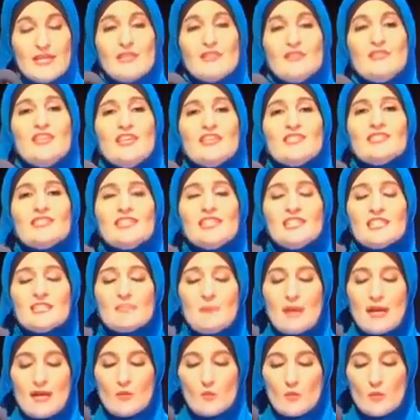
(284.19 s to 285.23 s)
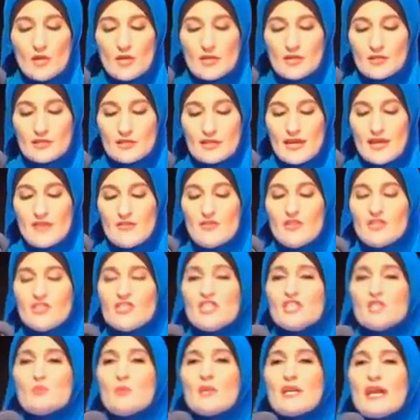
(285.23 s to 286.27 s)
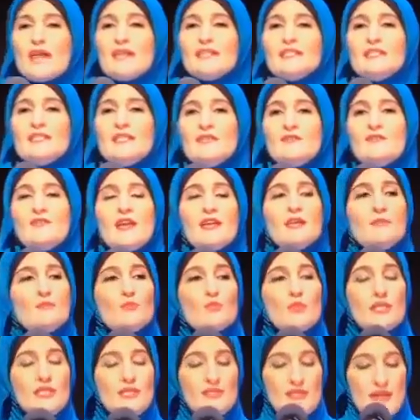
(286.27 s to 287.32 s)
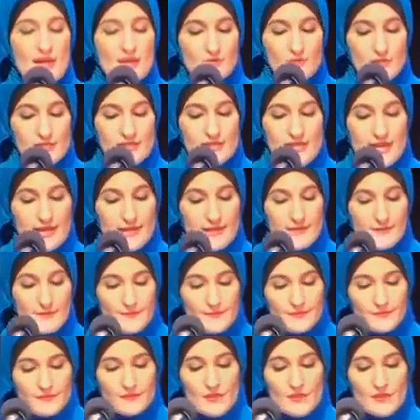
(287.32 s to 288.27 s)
This is my work and this is what I live and breathe every day.